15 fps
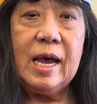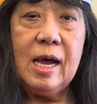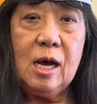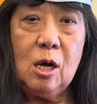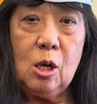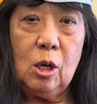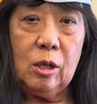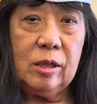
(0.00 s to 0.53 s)

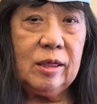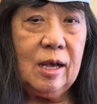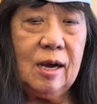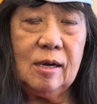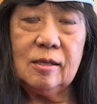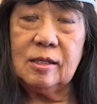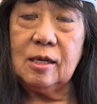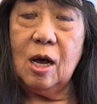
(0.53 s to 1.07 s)
hell. That
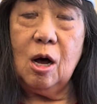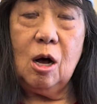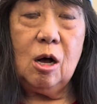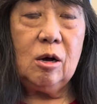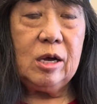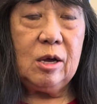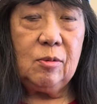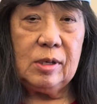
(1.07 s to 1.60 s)
is all
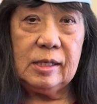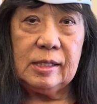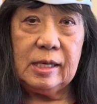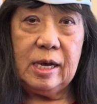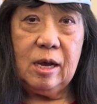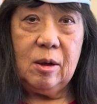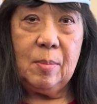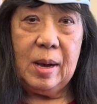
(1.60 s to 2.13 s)
he would
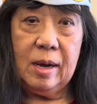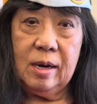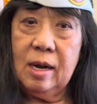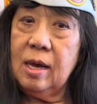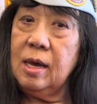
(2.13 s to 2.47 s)
say about